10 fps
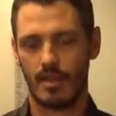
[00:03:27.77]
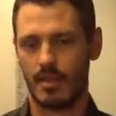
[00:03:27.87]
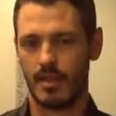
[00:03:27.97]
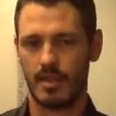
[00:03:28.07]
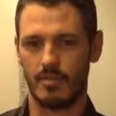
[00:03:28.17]
I
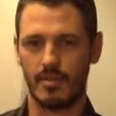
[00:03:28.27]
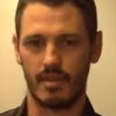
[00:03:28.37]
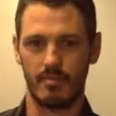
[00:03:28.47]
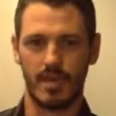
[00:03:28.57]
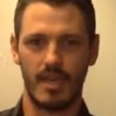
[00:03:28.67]
think if you're a
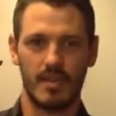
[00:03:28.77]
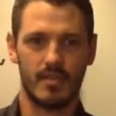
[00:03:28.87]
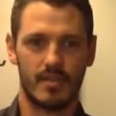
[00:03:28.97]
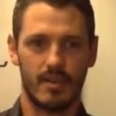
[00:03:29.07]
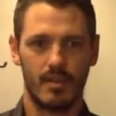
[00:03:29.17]
competitive
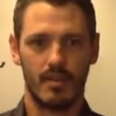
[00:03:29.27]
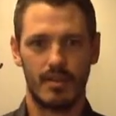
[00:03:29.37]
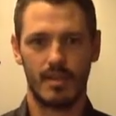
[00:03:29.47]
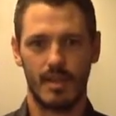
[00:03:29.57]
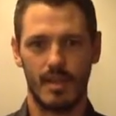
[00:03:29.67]

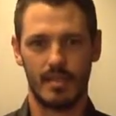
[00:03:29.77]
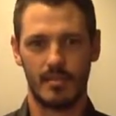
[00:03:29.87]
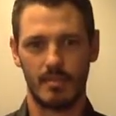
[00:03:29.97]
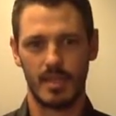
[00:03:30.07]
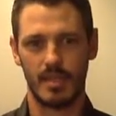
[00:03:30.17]
cyclist, it has to
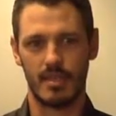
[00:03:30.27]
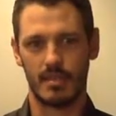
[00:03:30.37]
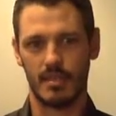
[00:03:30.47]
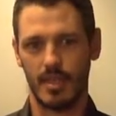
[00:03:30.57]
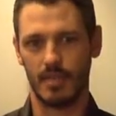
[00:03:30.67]
be
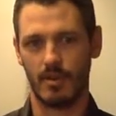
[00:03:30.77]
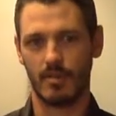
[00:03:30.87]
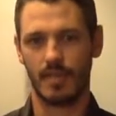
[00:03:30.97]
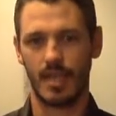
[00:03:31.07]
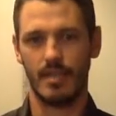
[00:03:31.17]
in your
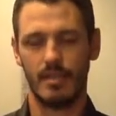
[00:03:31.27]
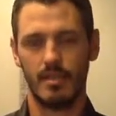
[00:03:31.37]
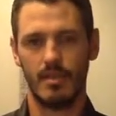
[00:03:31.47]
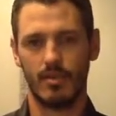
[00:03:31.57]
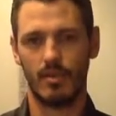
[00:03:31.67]
off-season
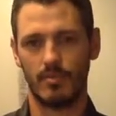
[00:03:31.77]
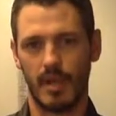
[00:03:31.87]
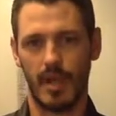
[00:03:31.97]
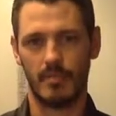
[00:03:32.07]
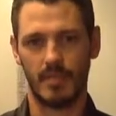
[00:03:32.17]
or
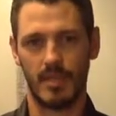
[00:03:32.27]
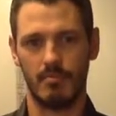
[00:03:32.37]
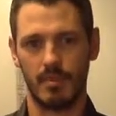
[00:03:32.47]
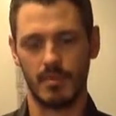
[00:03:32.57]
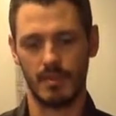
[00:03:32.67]
perhaps
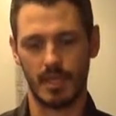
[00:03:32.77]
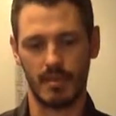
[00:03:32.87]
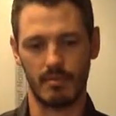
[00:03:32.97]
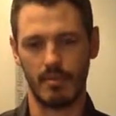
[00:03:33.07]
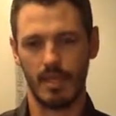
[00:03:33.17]
in between